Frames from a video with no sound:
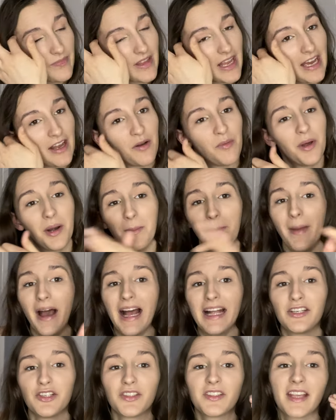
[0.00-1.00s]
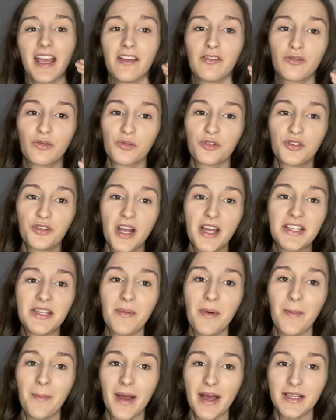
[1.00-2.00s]
I just get so stressed
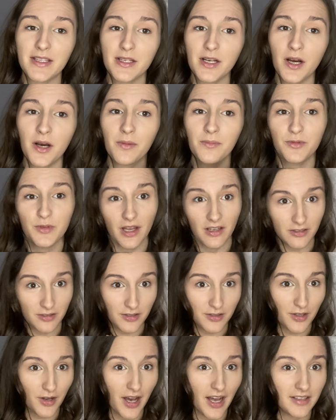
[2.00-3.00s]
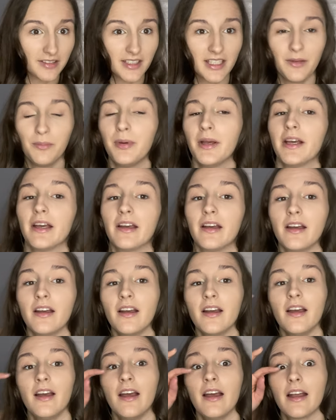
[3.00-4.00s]
about messing it up, so I just thought I'd keep it
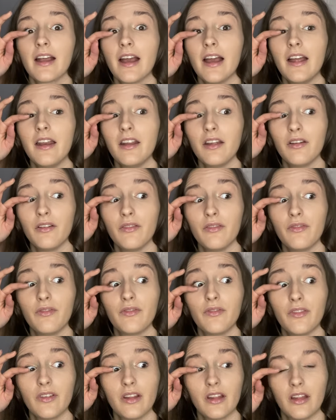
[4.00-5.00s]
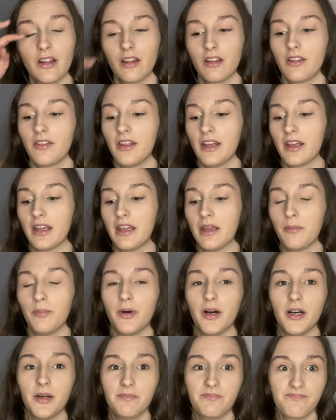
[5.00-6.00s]
kind of thingy,
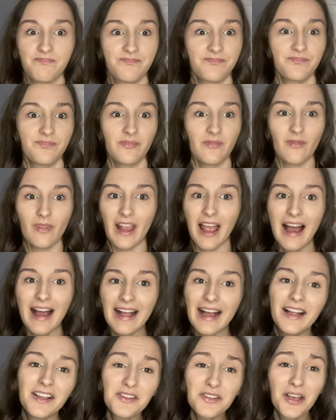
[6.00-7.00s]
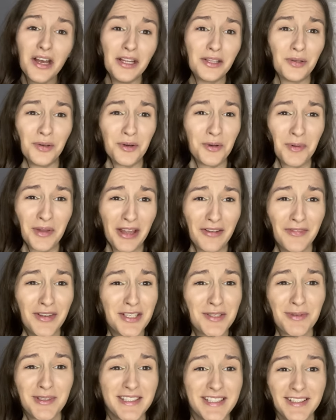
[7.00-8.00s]
but I don't know what that
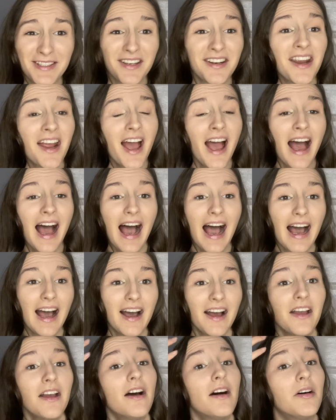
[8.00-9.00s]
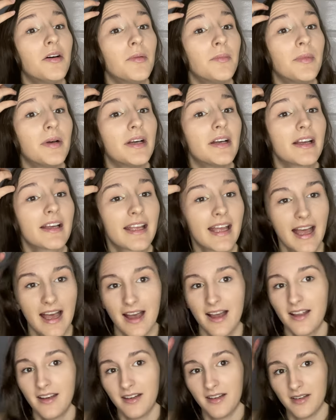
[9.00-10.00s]
face was either. I
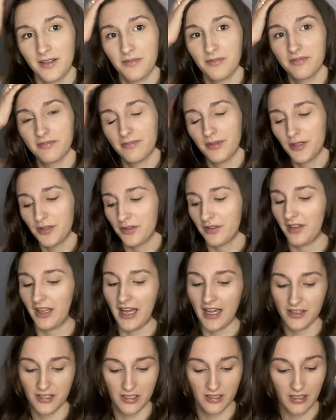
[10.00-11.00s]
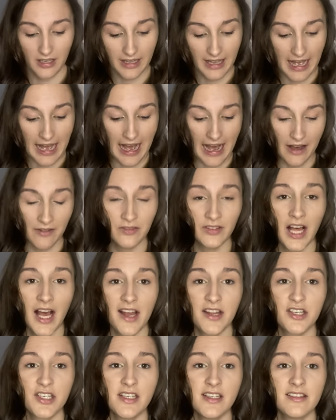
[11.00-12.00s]
can't put lashes, like I have
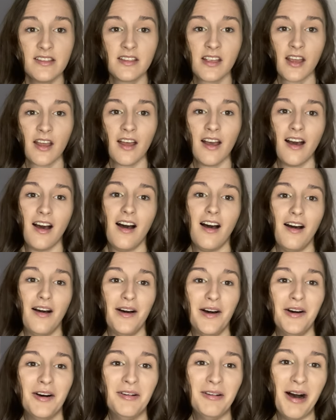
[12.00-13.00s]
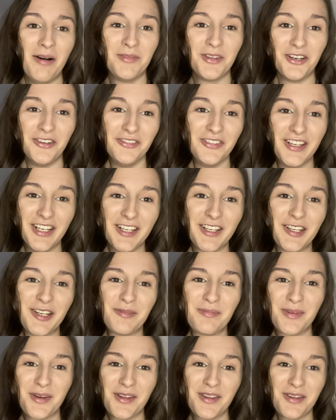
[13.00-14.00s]
lashes, I'm not very good
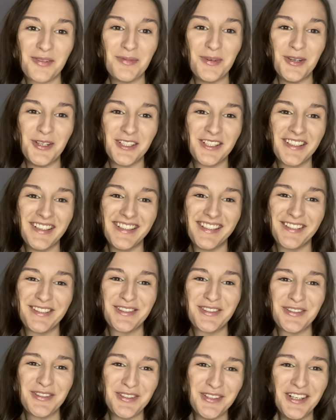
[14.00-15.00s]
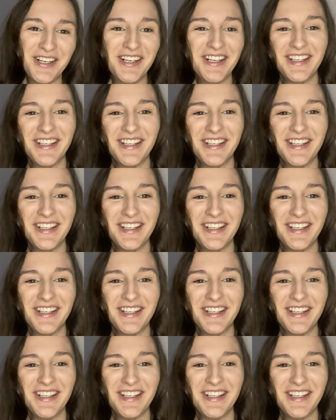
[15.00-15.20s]
at putting them on, so